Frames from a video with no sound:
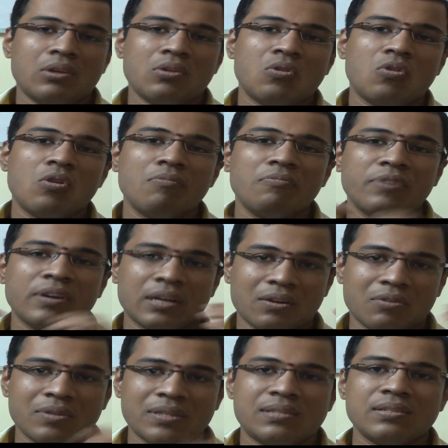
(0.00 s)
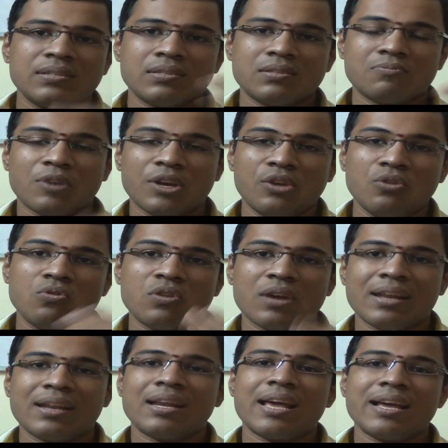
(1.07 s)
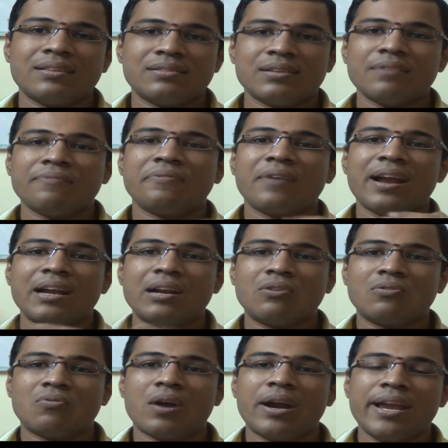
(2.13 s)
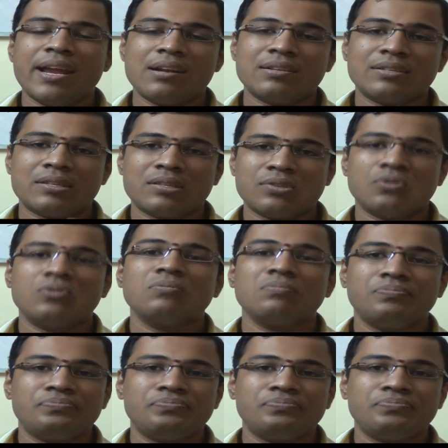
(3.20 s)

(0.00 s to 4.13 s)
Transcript: homework questions for you to analyze and find out why it is so.